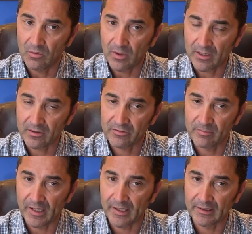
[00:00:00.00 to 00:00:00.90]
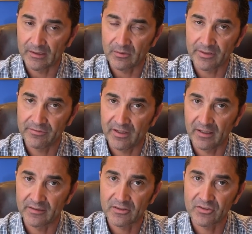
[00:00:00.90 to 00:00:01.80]
One of my
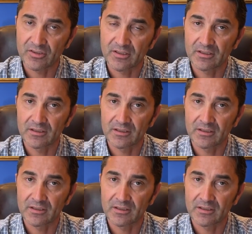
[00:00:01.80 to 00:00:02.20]
grandfathers